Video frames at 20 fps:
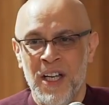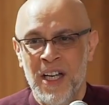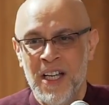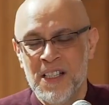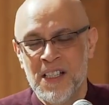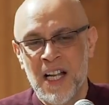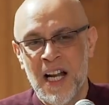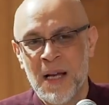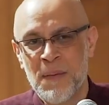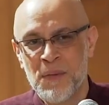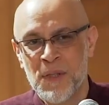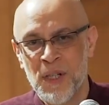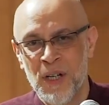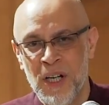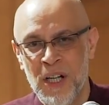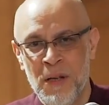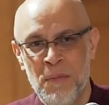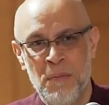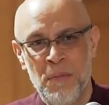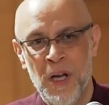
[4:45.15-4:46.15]
He's an
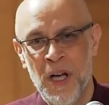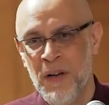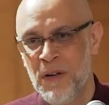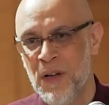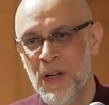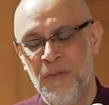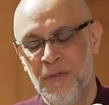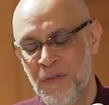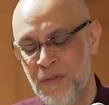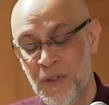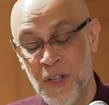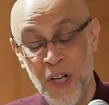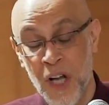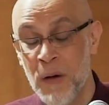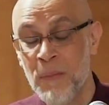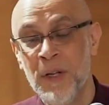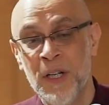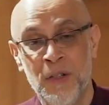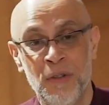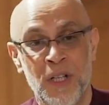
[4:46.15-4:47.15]
absolutely a
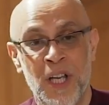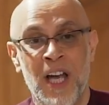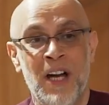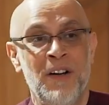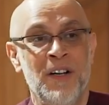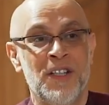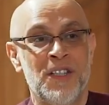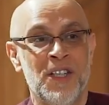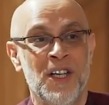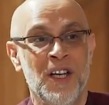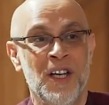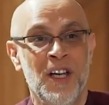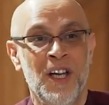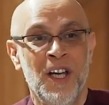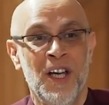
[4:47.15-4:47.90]
phenomenal character.